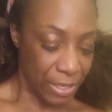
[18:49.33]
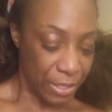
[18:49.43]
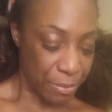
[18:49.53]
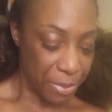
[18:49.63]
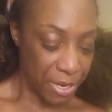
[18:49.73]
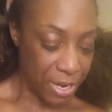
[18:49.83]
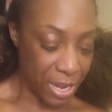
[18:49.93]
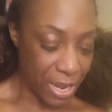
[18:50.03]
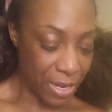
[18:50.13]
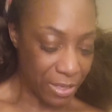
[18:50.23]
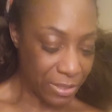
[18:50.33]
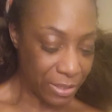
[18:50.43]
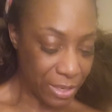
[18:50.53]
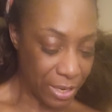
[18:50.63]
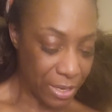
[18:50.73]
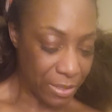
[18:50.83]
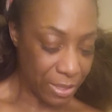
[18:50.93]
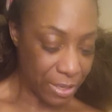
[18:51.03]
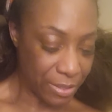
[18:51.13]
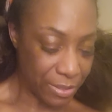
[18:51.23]
Spirit guides,
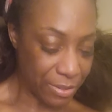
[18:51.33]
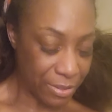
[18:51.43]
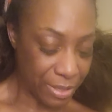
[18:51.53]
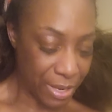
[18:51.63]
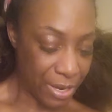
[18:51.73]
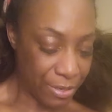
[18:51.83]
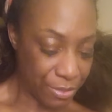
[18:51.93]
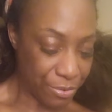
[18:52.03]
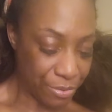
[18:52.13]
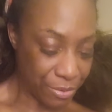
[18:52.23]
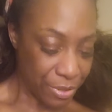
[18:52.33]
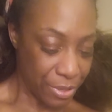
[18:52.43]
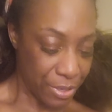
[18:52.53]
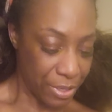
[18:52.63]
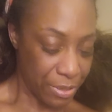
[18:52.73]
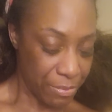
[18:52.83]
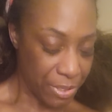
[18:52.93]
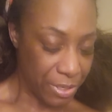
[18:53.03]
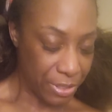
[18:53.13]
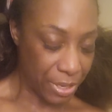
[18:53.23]
ancestors, angels,
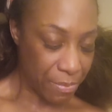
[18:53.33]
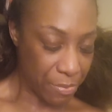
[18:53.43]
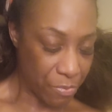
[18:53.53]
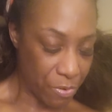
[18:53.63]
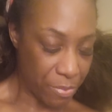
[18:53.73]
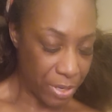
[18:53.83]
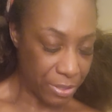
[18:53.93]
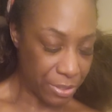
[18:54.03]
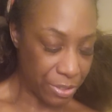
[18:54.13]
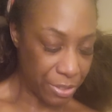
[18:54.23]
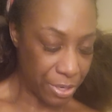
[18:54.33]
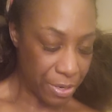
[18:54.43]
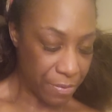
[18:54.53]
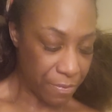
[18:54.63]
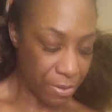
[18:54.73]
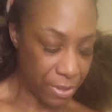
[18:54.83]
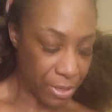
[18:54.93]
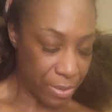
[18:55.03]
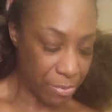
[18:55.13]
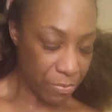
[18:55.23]
please give me more messages here for the
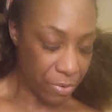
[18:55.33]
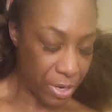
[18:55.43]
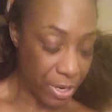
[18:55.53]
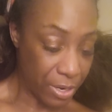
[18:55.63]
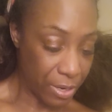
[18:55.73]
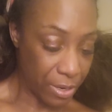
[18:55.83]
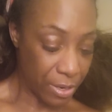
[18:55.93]
Libra read.